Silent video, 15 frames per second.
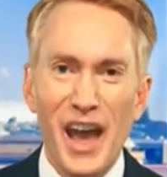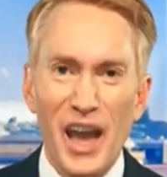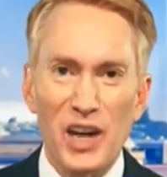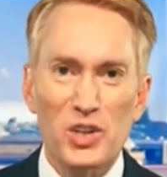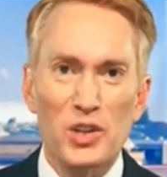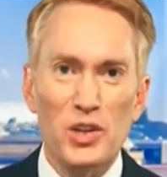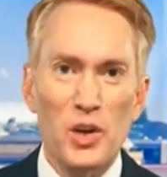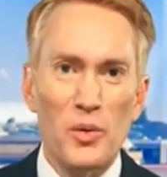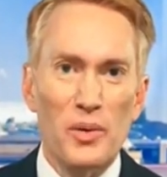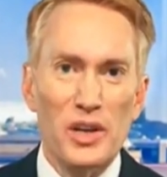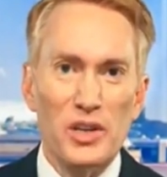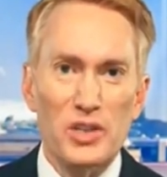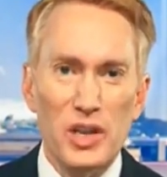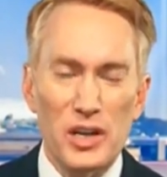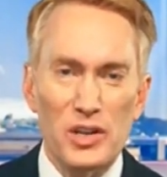I actually don't
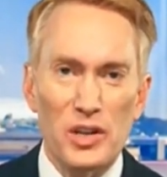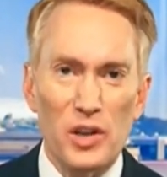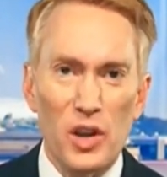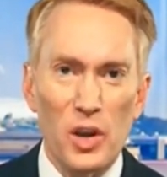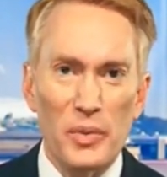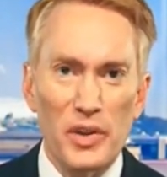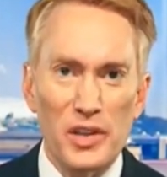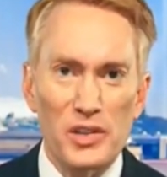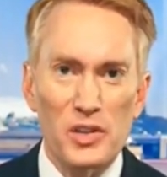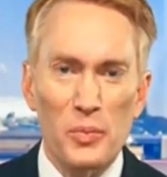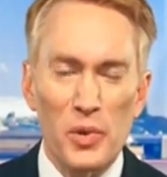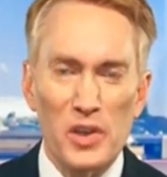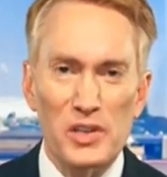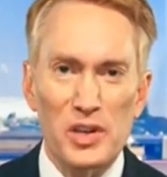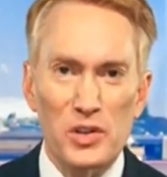want a change in law because
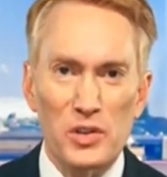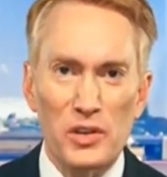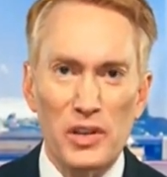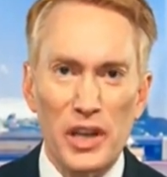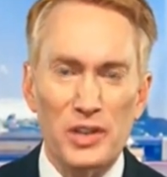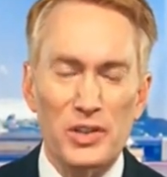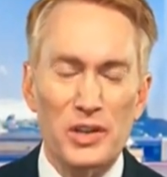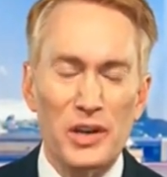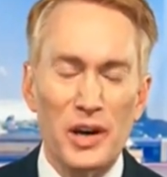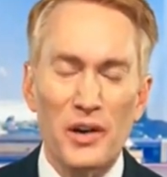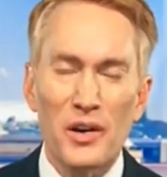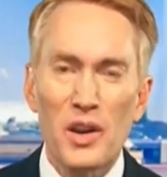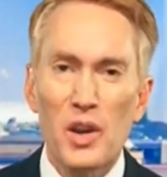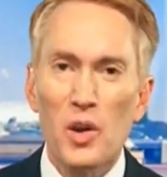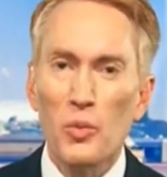it's a presidential election
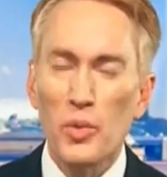year.